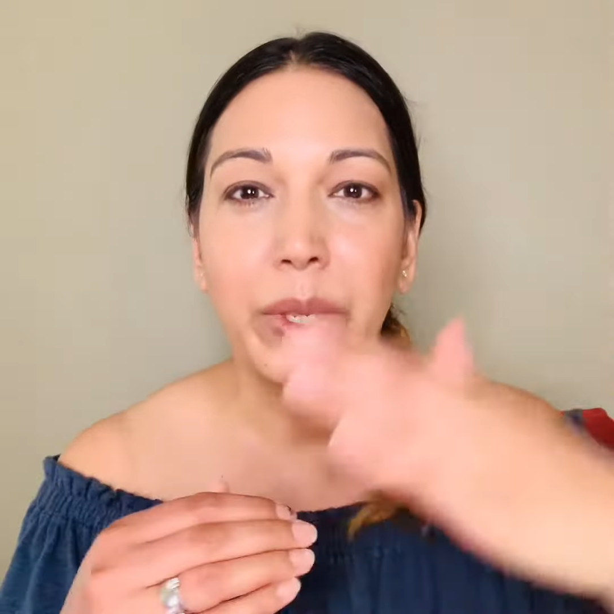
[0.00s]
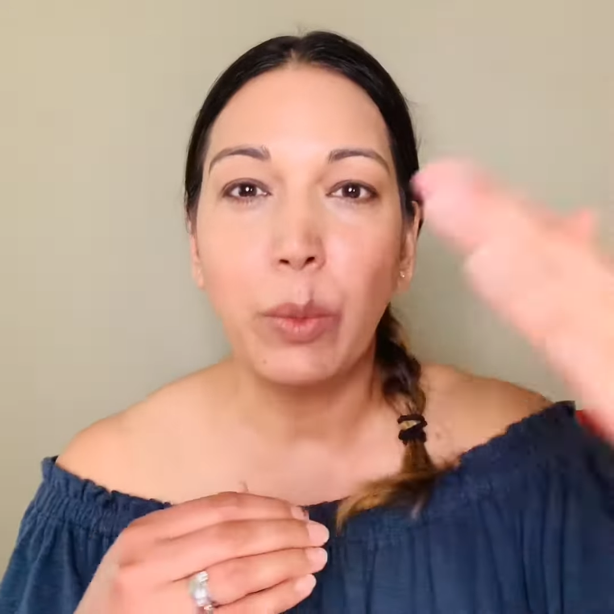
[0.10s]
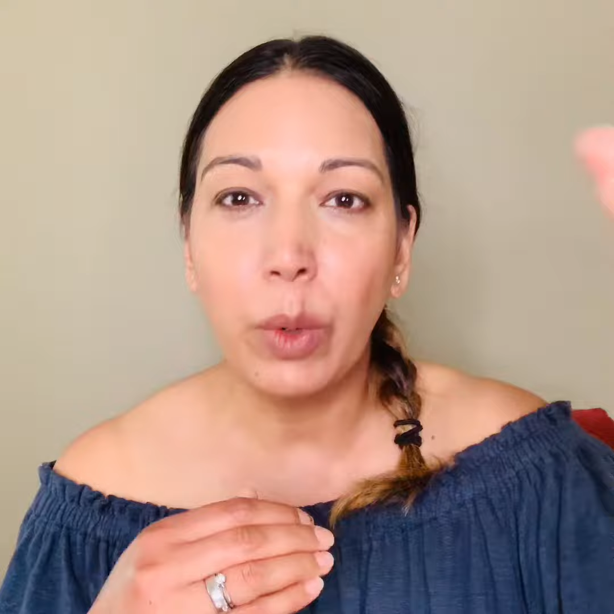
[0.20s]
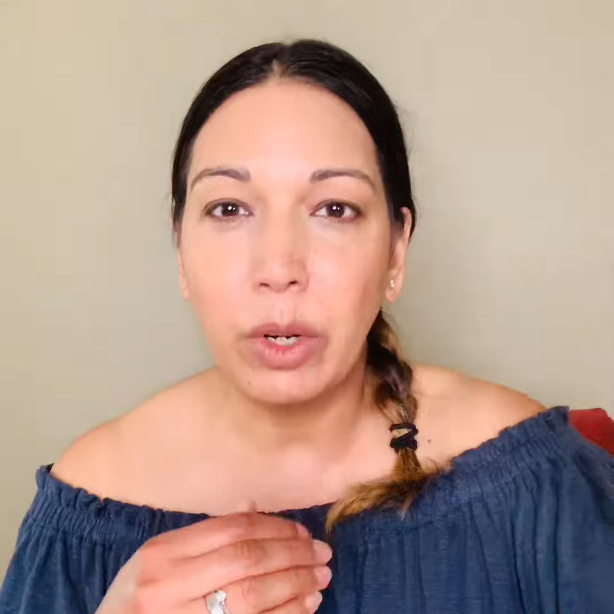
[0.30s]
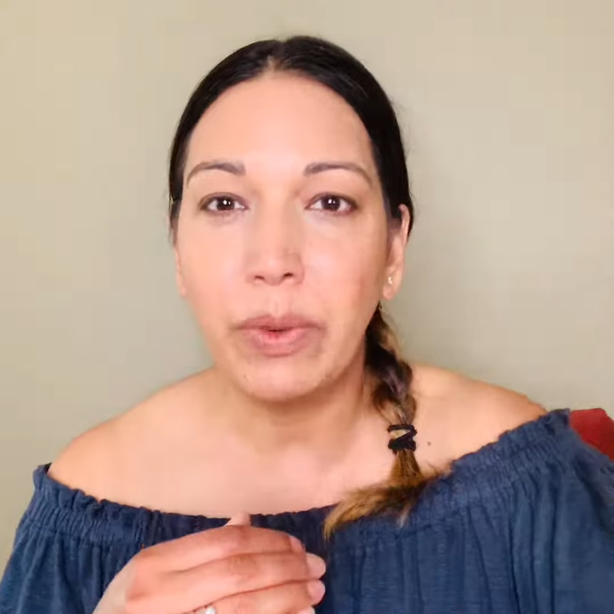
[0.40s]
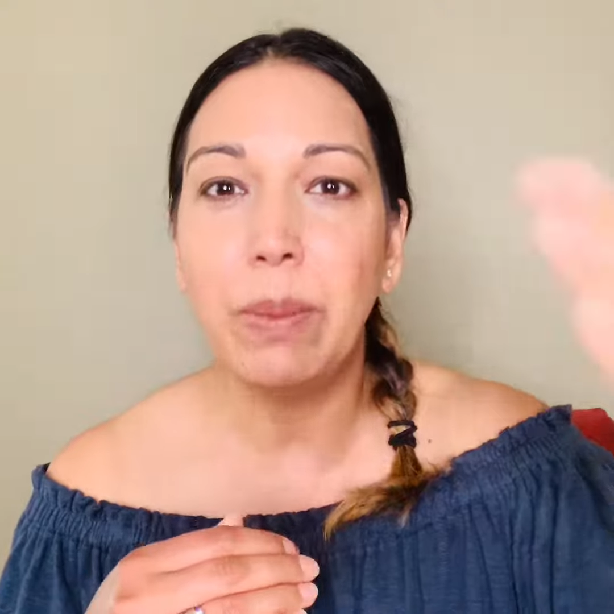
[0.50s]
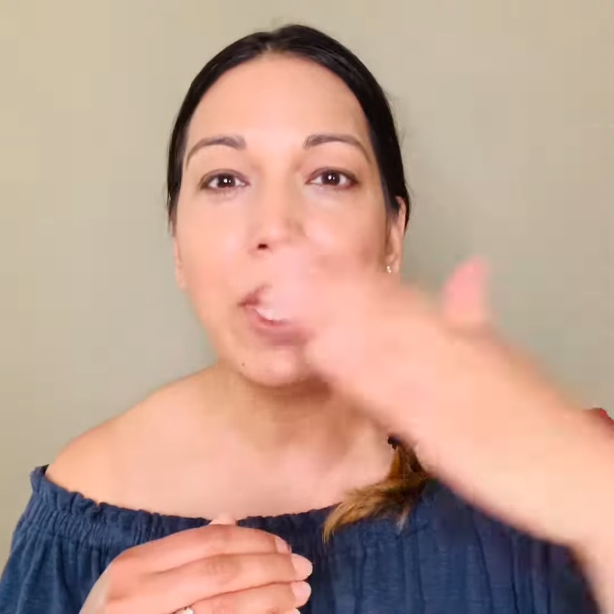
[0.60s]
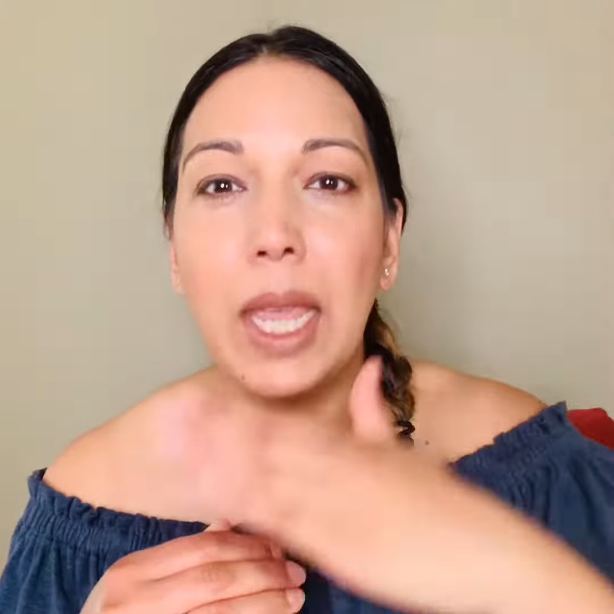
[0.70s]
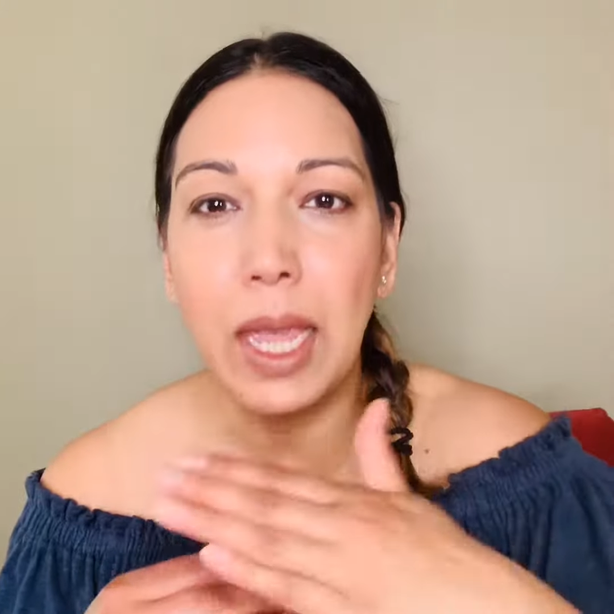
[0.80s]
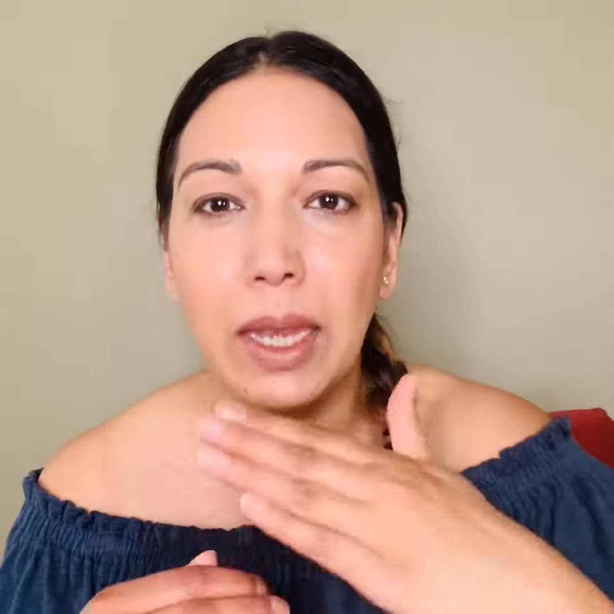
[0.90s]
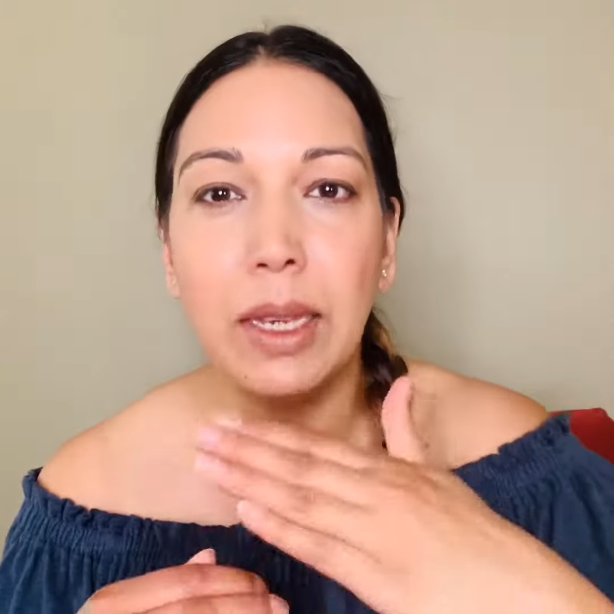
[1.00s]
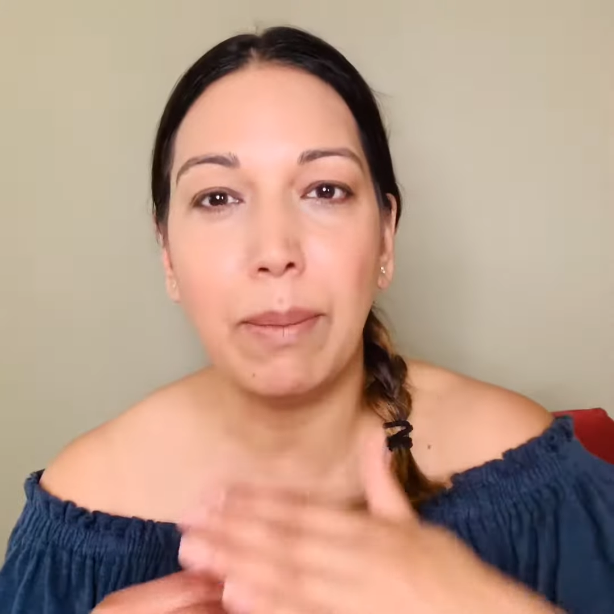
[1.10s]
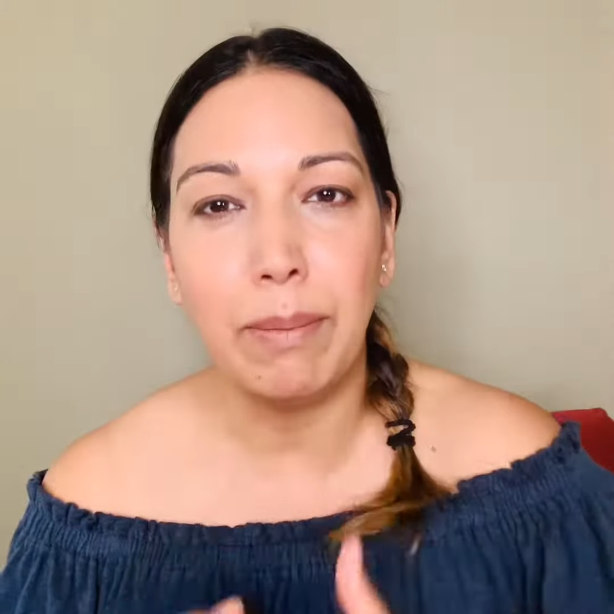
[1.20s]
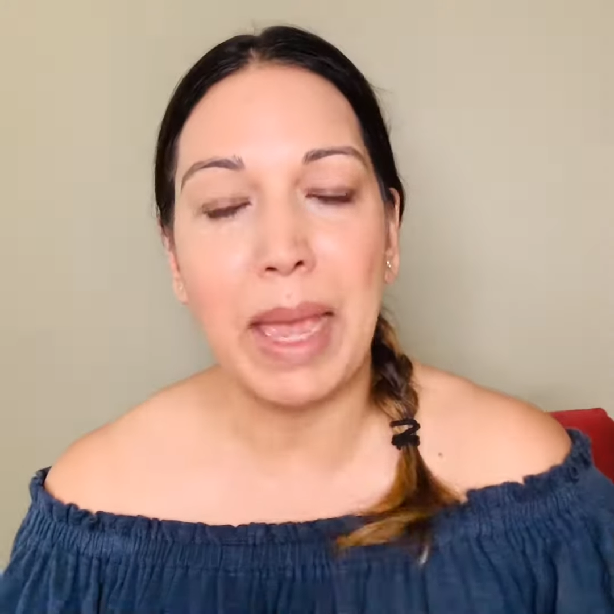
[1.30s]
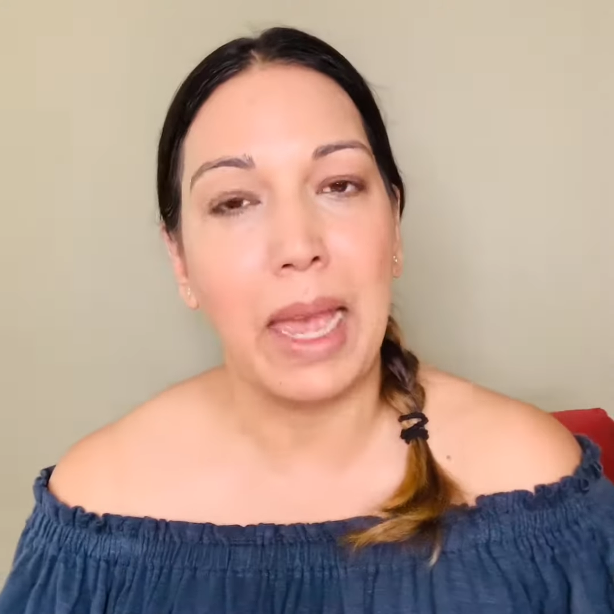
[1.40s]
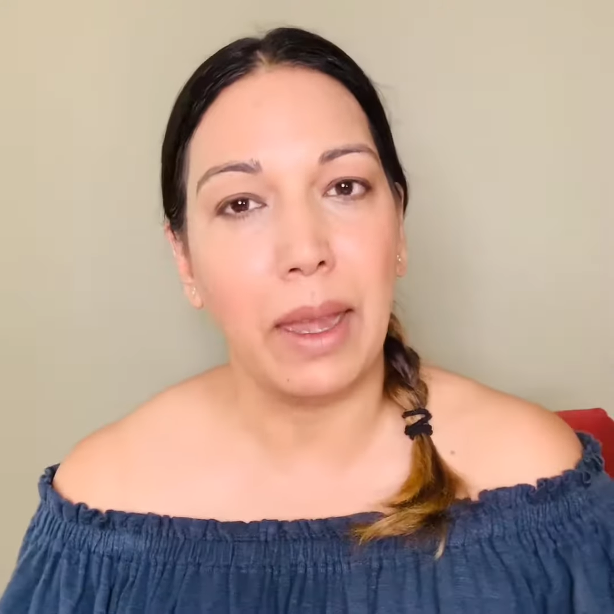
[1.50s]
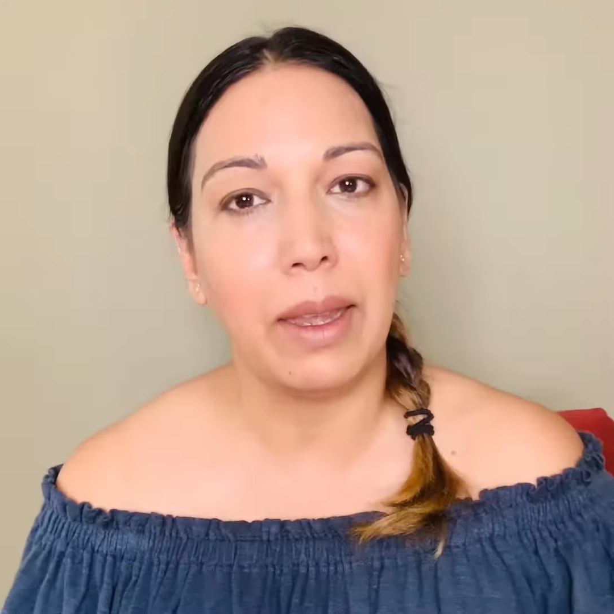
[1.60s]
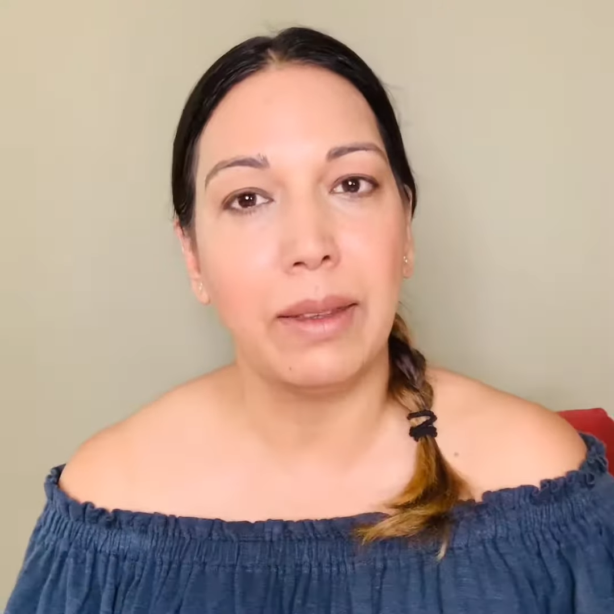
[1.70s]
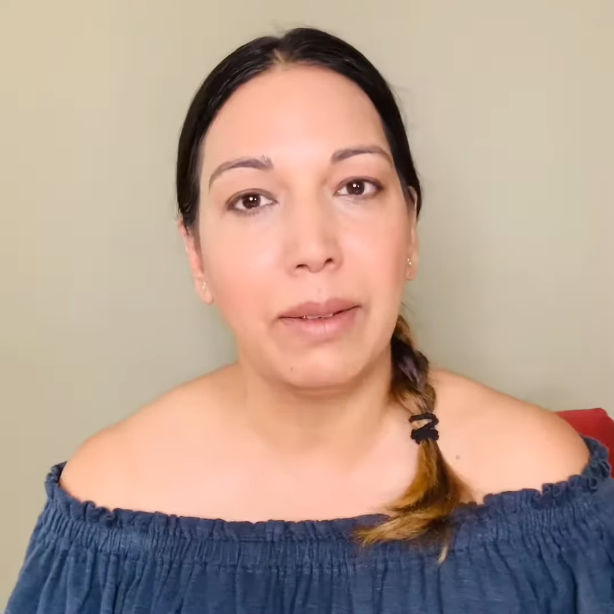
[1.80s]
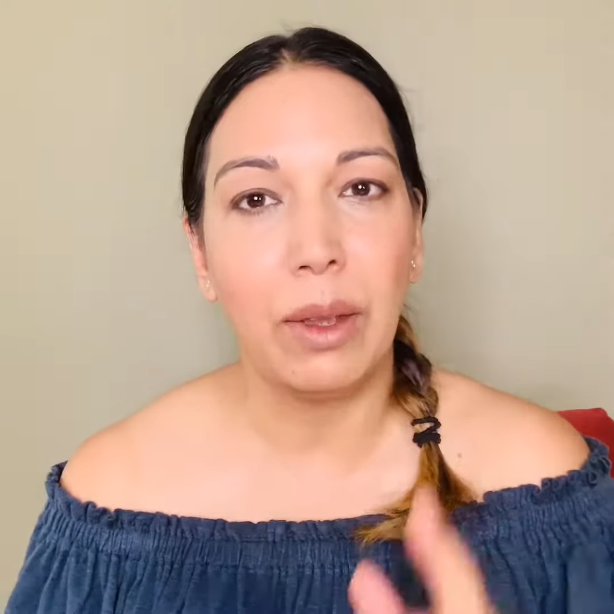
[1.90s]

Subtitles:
work from the end back.